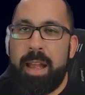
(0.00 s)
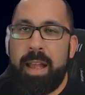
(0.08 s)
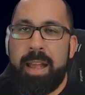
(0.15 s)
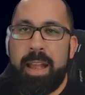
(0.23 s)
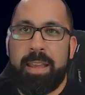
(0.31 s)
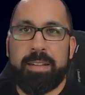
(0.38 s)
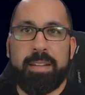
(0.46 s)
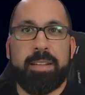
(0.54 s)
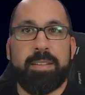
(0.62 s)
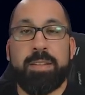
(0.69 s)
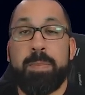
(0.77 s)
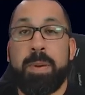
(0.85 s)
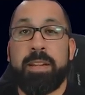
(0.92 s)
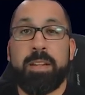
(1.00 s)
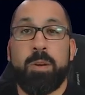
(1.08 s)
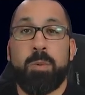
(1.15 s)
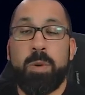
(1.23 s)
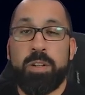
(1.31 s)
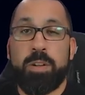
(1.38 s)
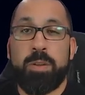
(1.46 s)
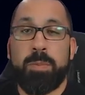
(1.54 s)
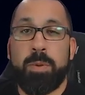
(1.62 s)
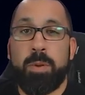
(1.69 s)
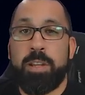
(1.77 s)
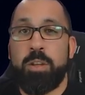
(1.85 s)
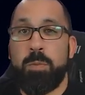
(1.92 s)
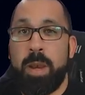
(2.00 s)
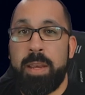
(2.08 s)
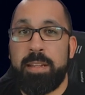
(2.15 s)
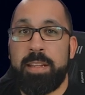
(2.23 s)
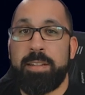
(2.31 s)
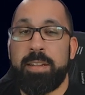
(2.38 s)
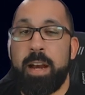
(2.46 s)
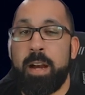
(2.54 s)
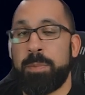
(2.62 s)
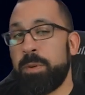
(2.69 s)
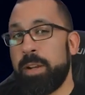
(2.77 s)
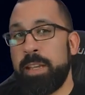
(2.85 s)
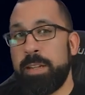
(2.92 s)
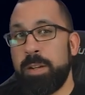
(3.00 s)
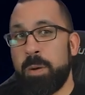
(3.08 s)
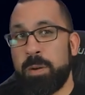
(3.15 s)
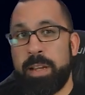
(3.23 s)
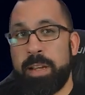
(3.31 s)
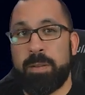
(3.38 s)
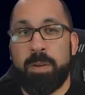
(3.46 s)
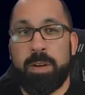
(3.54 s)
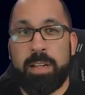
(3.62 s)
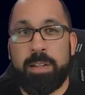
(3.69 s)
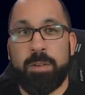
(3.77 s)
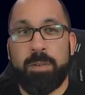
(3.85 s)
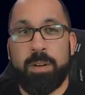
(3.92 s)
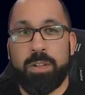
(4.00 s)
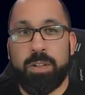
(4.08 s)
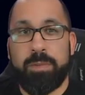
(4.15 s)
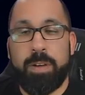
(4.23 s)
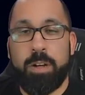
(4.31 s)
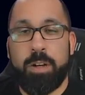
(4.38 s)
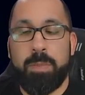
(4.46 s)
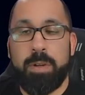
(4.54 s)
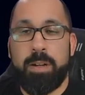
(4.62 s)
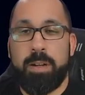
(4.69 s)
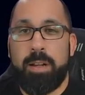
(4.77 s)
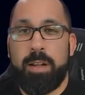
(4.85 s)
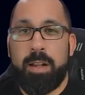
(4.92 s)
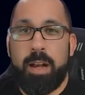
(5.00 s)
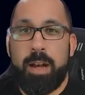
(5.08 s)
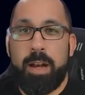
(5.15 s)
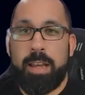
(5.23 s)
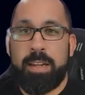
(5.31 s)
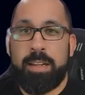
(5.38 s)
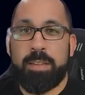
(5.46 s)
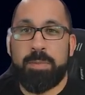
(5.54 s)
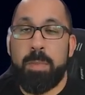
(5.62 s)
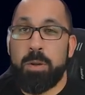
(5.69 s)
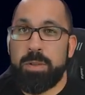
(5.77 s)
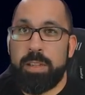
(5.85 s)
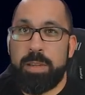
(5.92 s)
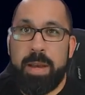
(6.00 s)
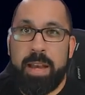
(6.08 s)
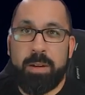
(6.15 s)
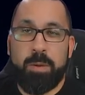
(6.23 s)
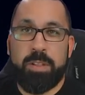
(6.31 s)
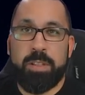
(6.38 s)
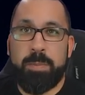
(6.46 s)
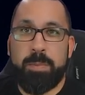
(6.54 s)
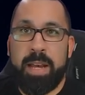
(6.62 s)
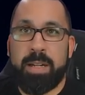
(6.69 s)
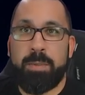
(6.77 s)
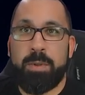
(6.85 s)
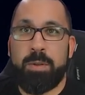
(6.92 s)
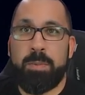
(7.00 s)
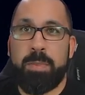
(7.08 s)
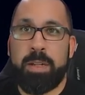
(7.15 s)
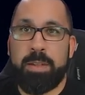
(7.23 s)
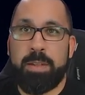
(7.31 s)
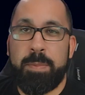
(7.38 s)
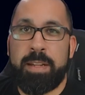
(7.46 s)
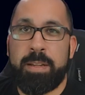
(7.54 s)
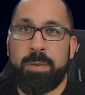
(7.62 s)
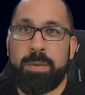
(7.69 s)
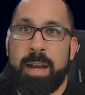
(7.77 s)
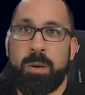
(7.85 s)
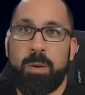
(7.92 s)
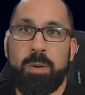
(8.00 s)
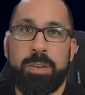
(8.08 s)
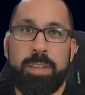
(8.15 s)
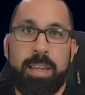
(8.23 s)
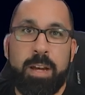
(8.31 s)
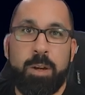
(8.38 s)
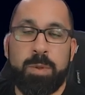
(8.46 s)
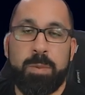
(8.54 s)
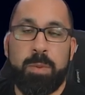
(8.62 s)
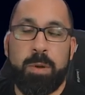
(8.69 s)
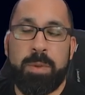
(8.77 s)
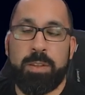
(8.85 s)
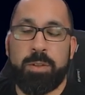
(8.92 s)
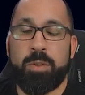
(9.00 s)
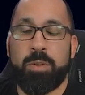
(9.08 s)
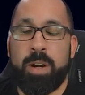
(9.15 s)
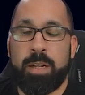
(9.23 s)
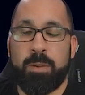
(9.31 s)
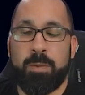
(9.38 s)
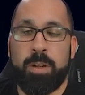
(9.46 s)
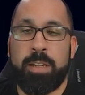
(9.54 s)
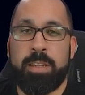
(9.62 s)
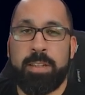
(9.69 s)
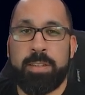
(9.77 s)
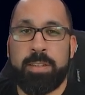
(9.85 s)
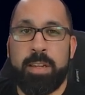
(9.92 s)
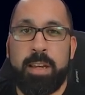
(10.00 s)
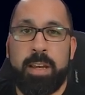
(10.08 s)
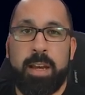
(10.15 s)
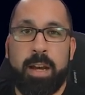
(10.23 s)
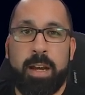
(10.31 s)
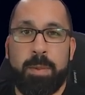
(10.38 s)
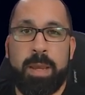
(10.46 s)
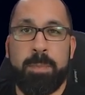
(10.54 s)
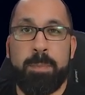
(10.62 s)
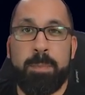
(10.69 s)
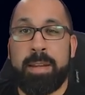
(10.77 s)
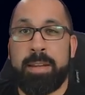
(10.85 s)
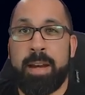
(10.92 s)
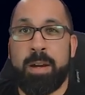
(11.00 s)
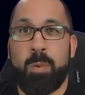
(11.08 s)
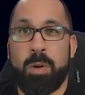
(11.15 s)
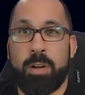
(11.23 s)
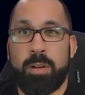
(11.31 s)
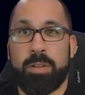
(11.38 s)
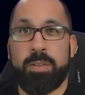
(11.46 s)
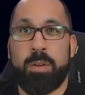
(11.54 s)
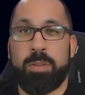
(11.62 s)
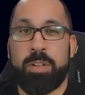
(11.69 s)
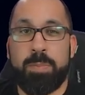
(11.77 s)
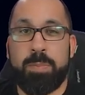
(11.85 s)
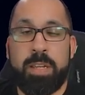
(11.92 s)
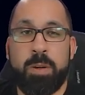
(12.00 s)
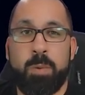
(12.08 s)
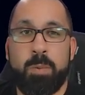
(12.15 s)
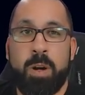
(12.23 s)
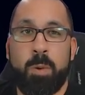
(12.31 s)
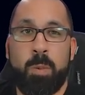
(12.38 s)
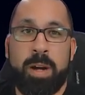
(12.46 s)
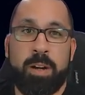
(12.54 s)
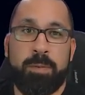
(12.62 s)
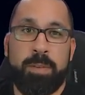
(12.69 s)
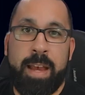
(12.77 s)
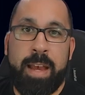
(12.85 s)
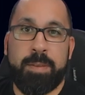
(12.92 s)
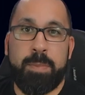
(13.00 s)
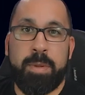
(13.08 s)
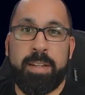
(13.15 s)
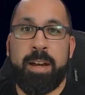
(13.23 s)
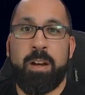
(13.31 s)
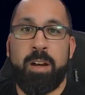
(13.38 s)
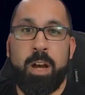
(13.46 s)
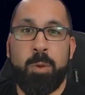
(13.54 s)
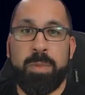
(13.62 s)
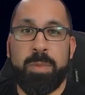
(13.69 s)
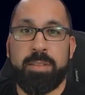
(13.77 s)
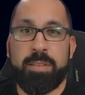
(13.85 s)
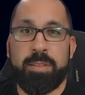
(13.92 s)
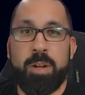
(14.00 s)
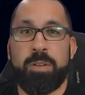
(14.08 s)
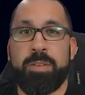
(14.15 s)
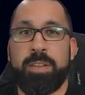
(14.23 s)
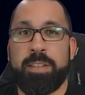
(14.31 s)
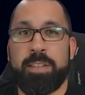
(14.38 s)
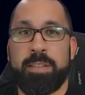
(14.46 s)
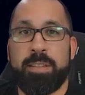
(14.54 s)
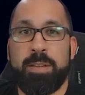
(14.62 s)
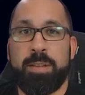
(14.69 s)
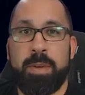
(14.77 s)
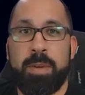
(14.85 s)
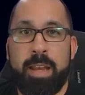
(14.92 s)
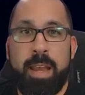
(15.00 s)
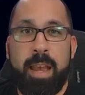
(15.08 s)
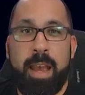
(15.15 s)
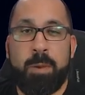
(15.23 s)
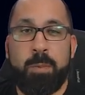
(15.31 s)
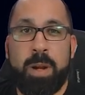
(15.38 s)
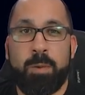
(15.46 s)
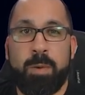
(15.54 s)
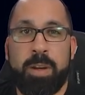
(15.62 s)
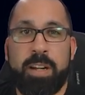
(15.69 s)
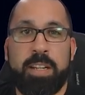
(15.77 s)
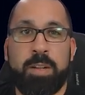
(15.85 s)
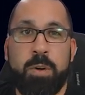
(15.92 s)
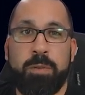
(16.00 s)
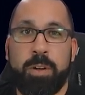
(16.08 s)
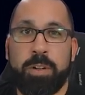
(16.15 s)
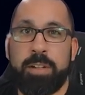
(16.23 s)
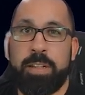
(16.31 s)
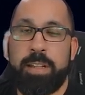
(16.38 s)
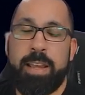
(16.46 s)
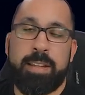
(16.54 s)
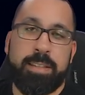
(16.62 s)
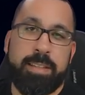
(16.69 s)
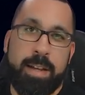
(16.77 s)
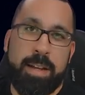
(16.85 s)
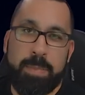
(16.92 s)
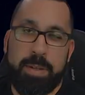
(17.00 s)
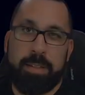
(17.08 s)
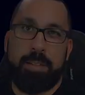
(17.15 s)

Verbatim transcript: And depending on what you're deploying, you may need to upgrade or downgrade your version of Helm. It is mostly backwards compatible, but depending on how old the Helm deployment that you're trying to run is, it might not work. So just be aware of that. But now Helm is installed on the system, and we are ready to move on to the next step.